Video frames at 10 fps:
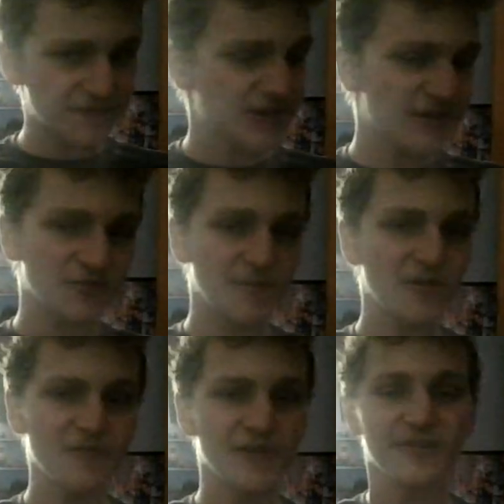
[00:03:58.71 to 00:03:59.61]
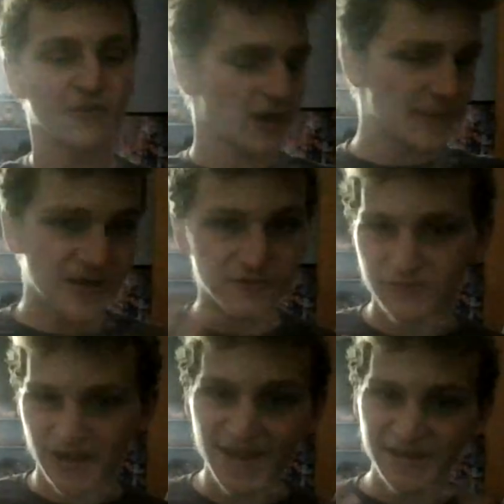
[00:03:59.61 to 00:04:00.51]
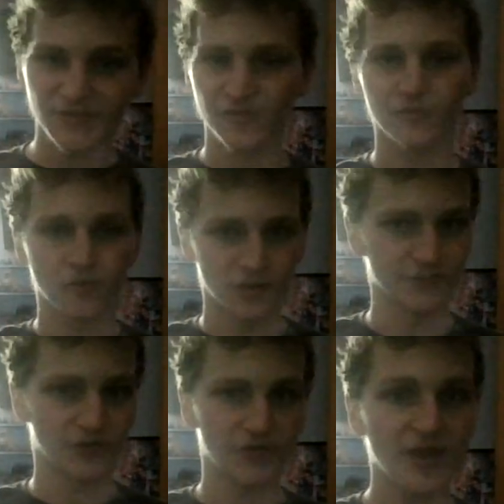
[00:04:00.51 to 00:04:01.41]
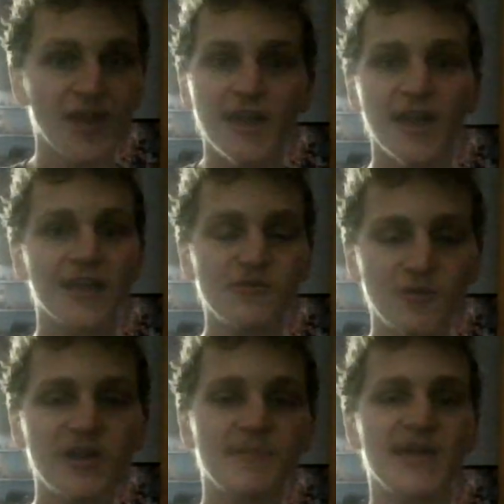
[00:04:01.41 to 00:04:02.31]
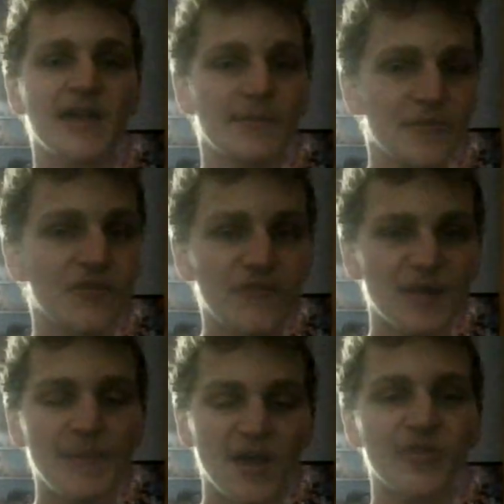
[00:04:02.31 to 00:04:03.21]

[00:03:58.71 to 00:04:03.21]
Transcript: these movies are about dinosaurs, and you want to make a movie about